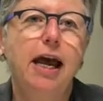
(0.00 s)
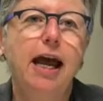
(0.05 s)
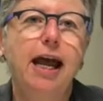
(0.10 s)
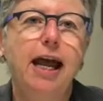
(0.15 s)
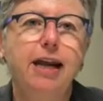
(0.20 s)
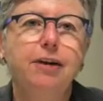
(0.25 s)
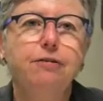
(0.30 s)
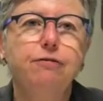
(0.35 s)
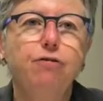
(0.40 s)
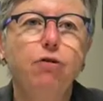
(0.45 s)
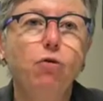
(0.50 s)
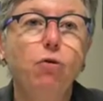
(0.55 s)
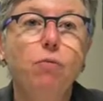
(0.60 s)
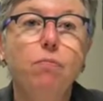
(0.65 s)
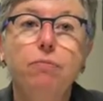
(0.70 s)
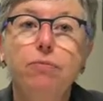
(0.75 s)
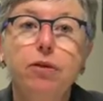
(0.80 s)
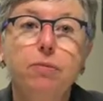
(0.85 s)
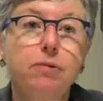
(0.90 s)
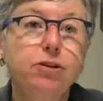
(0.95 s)
And
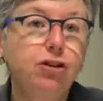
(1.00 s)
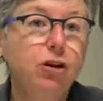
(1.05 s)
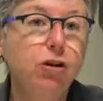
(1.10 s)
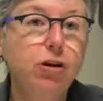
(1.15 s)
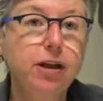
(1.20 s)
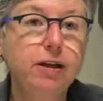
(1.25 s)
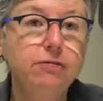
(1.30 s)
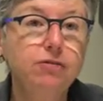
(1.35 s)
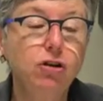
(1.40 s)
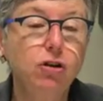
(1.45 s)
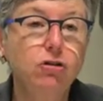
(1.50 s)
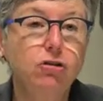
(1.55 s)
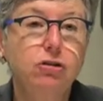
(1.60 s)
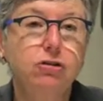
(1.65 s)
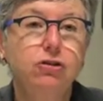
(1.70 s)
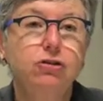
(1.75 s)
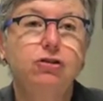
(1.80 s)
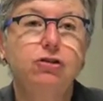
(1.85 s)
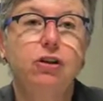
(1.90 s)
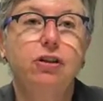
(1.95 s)
for the majority of
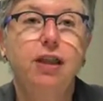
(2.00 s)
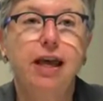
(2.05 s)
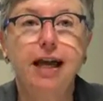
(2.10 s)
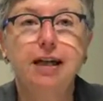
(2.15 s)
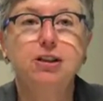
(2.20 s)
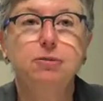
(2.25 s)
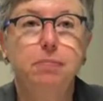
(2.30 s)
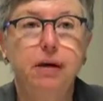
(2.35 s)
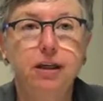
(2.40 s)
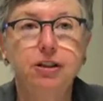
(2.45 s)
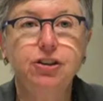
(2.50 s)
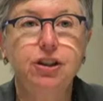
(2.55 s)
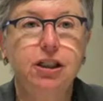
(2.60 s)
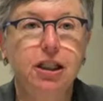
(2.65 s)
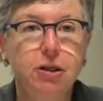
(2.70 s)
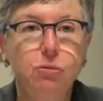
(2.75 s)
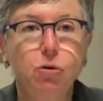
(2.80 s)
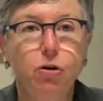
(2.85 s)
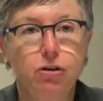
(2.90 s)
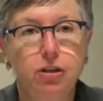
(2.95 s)
doctors, that's
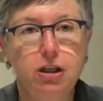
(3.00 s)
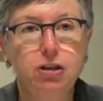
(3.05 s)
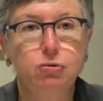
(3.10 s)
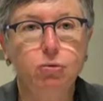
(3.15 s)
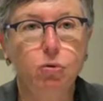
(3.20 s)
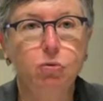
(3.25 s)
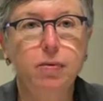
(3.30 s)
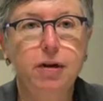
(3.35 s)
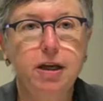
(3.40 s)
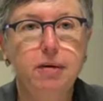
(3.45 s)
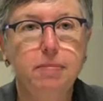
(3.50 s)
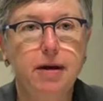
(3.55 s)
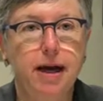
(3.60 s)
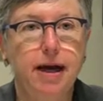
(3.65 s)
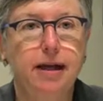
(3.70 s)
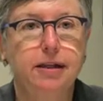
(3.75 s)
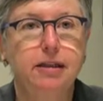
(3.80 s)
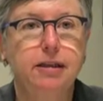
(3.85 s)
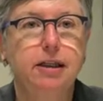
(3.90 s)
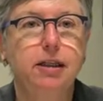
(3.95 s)
basically what this will be
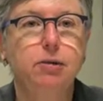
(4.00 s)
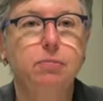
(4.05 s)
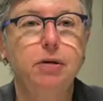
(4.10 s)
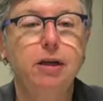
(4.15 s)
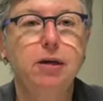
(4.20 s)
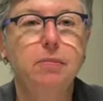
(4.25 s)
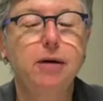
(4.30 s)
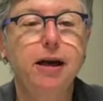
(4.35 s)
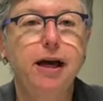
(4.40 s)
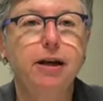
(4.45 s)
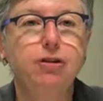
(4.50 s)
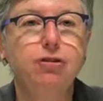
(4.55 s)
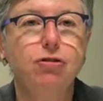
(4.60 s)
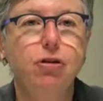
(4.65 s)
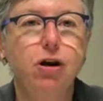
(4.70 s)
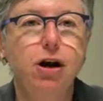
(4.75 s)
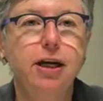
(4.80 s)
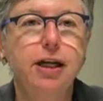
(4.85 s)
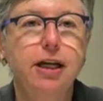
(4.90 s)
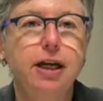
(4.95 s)
about. It'll be about
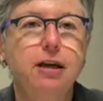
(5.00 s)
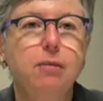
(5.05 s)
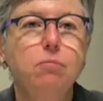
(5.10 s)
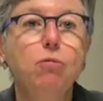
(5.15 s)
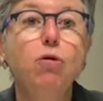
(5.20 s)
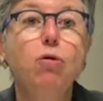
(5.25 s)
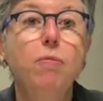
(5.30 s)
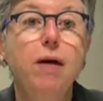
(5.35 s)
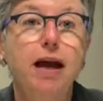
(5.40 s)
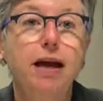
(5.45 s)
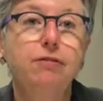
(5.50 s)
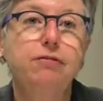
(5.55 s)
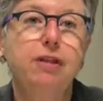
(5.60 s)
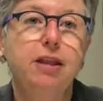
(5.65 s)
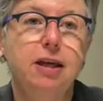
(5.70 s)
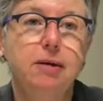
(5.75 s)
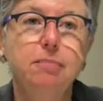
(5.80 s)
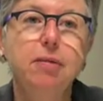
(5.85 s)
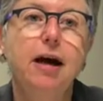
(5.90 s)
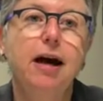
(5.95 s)
trying to get more bang for
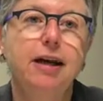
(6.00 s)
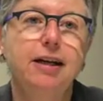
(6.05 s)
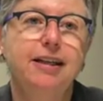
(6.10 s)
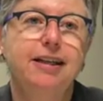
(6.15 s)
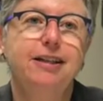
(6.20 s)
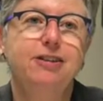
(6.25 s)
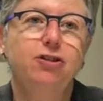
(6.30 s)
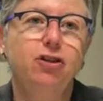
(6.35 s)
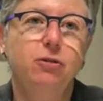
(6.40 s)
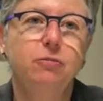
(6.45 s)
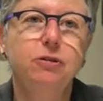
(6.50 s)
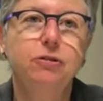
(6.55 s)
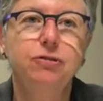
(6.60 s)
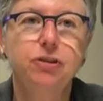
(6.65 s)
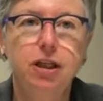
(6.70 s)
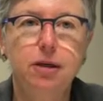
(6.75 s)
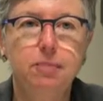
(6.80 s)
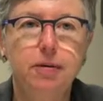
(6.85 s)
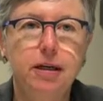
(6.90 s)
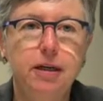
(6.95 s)
their buck in terms of
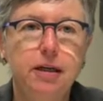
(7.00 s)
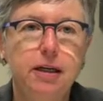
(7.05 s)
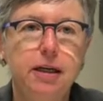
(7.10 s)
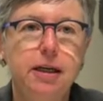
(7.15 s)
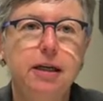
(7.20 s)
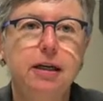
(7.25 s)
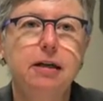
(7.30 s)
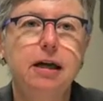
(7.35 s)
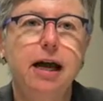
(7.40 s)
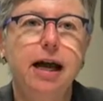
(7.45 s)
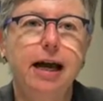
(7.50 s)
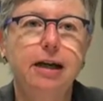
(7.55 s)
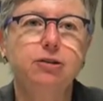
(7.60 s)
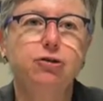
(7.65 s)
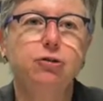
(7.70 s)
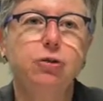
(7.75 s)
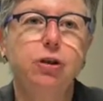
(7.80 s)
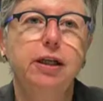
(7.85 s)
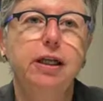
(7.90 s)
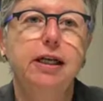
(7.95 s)
CPD,
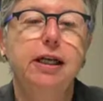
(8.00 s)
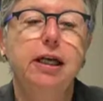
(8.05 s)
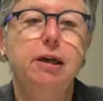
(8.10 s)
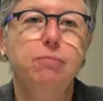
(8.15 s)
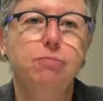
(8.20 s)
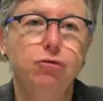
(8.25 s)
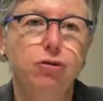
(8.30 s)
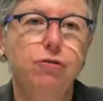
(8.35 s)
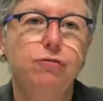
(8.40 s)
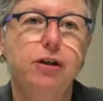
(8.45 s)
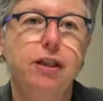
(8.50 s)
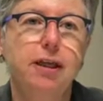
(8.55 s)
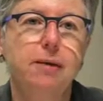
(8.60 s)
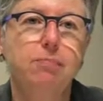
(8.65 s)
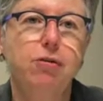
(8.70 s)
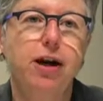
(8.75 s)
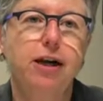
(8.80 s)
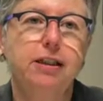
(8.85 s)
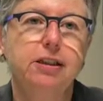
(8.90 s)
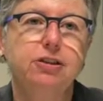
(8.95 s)
actually improving their
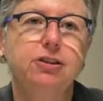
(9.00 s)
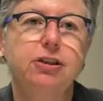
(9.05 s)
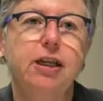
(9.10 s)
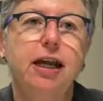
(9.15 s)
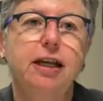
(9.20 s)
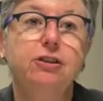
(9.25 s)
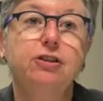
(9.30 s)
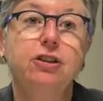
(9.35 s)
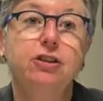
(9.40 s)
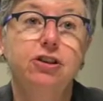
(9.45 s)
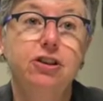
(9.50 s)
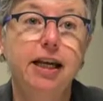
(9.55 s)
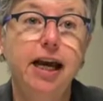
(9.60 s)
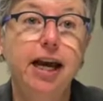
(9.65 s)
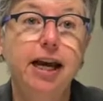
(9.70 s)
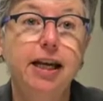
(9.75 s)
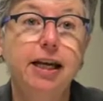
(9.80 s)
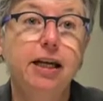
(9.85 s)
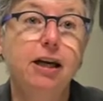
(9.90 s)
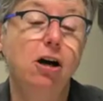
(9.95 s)
practice and
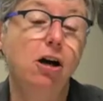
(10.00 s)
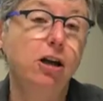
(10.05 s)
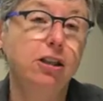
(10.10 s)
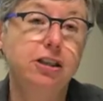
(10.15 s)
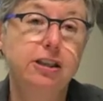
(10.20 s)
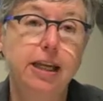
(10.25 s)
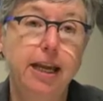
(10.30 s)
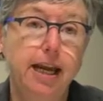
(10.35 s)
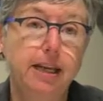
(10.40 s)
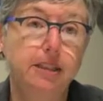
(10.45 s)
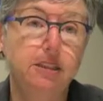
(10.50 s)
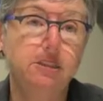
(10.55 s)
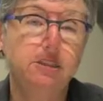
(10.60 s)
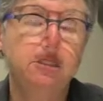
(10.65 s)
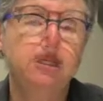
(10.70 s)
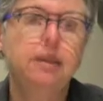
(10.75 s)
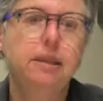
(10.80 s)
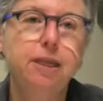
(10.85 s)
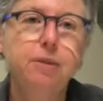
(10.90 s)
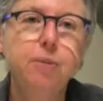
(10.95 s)
sustaining high
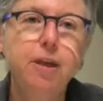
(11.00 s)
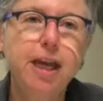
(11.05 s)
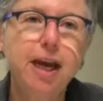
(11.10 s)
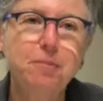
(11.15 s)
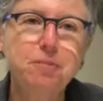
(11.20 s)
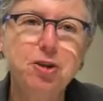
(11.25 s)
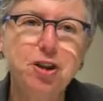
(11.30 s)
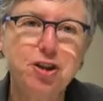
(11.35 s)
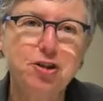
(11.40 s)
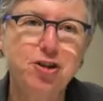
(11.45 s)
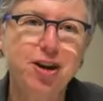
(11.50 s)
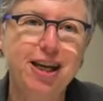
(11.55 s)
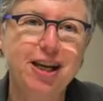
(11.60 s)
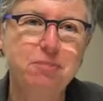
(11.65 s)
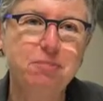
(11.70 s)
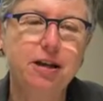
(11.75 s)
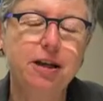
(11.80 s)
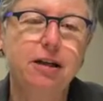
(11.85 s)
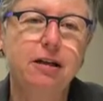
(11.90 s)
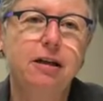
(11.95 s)
standards. Then we come to the
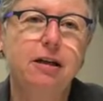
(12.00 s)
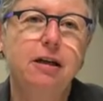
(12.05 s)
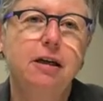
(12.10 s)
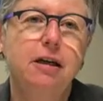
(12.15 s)
tricky bit.